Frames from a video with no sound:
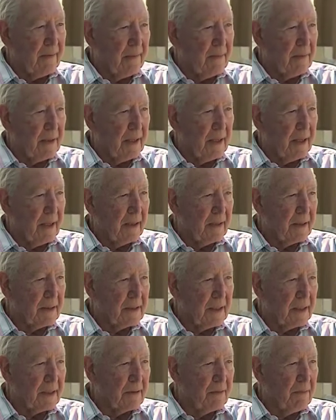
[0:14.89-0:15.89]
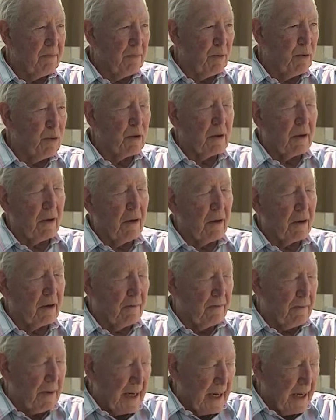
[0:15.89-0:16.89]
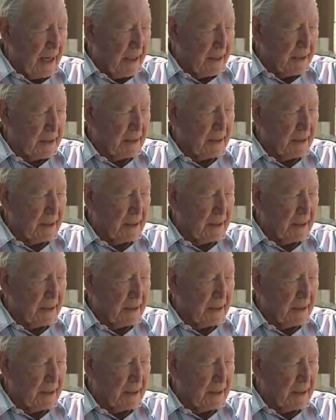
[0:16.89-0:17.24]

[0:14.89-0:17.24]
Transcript: I mean, they're such brutal occupiers.